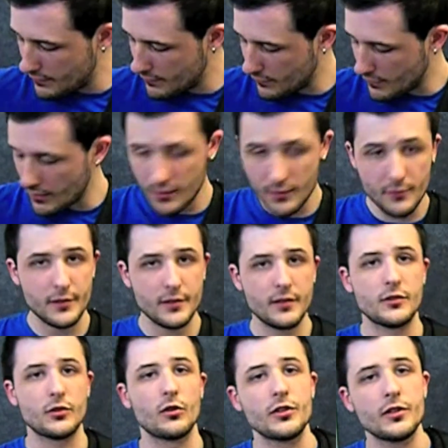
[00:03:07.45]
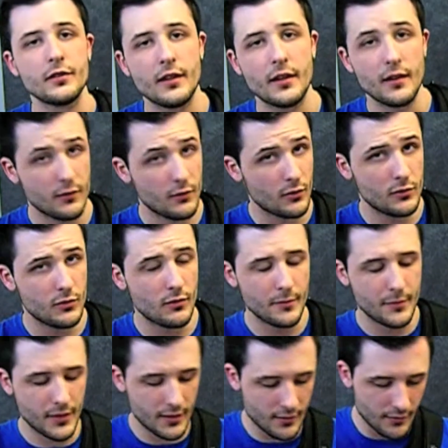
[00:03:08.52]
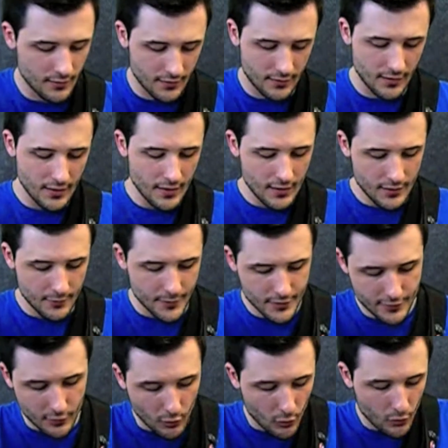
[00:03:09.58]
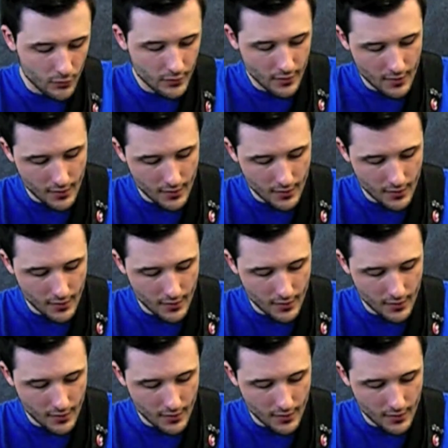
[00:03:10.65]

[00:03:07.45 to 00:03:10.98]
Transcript: with a little bit distortion and I'm going to repeat it it was slow